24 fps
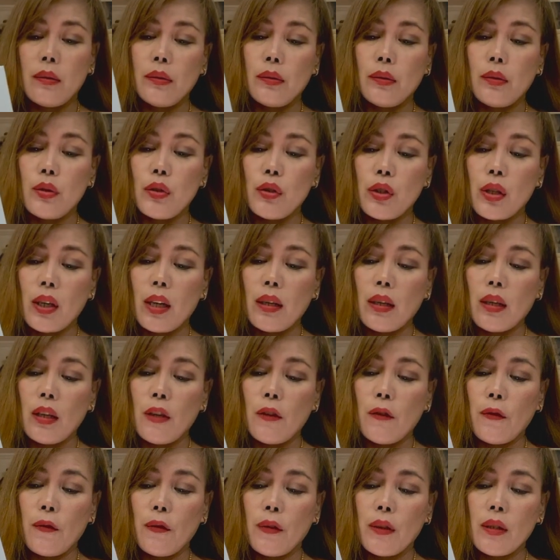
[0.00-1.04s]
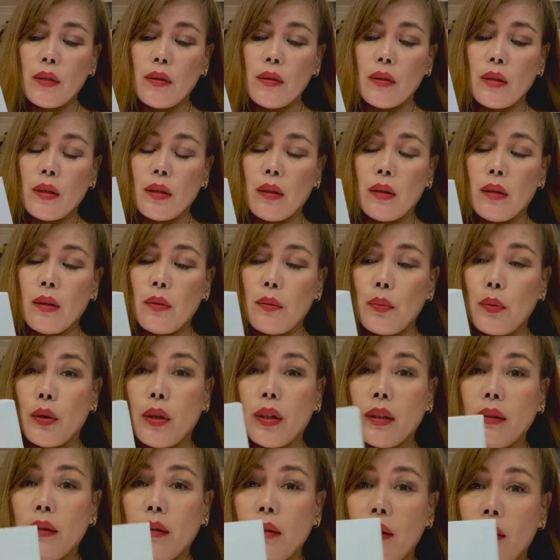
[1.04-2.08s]
to check if it's
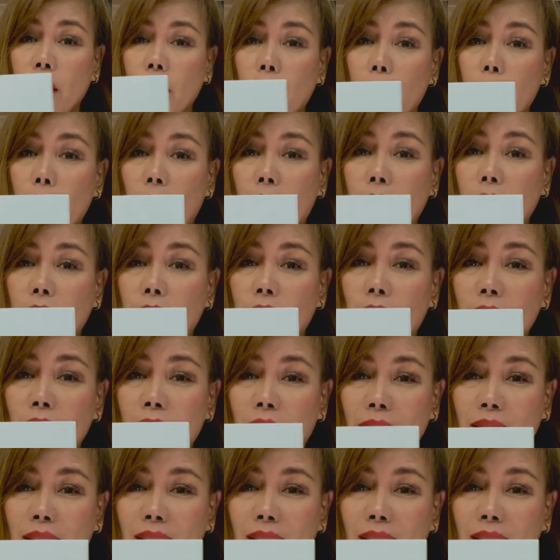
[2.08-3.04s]
worth the money.